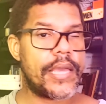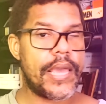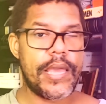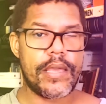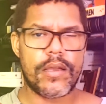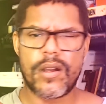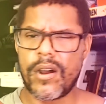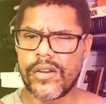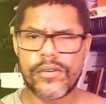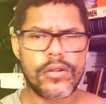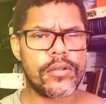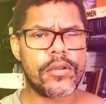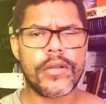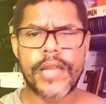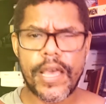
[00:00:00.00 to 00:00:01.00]
hey, are you
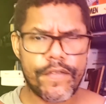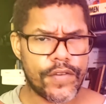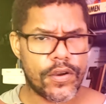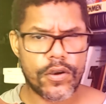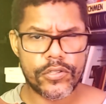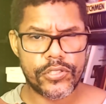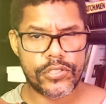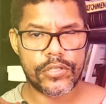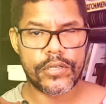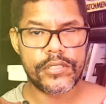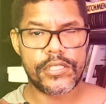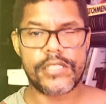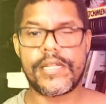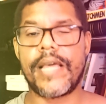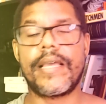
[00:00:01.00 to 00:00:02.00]
not gonna have a concert?
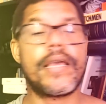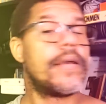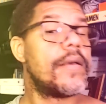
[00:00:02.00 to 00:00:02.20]
She's like,